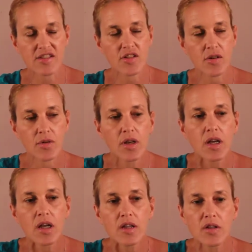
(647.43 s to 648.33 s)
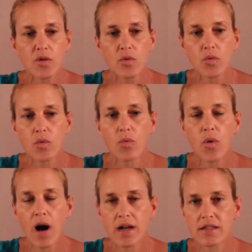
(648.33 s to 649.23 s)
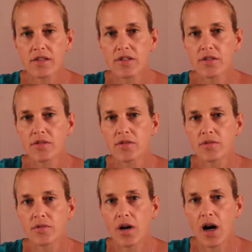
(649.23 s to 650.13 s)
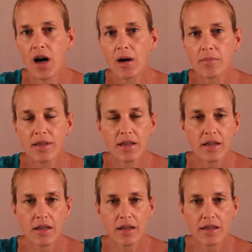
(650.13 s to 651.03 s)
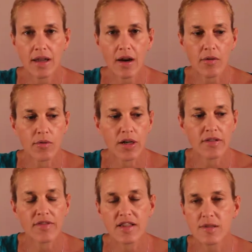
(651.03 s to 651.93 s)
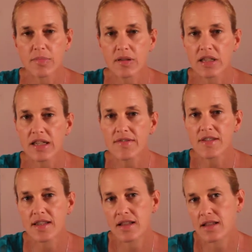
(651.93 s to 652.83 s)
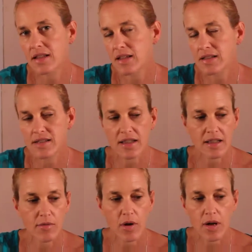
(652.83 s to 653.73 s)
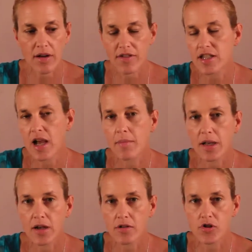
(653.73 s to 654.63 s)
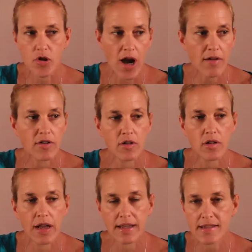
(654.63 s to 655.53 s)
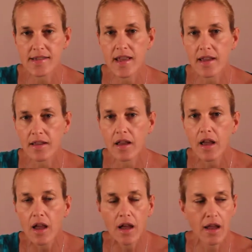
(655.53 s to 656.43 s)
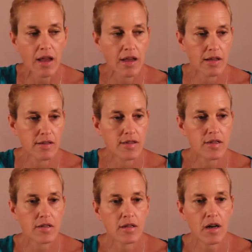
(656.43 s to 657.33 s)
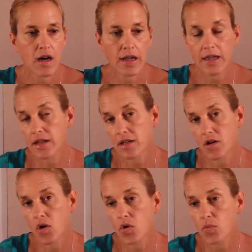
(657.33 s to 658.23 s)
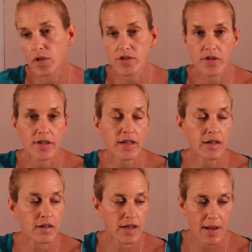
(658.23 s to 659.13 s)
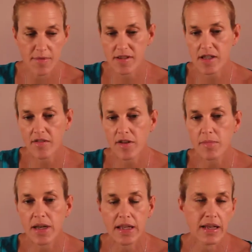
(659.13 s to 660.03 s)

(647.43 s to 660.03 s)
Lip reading: So you want to get rid of these beliefs that it's like, well, every time I go travel, I get sick. And I get a cold once a year. It happens to everybody.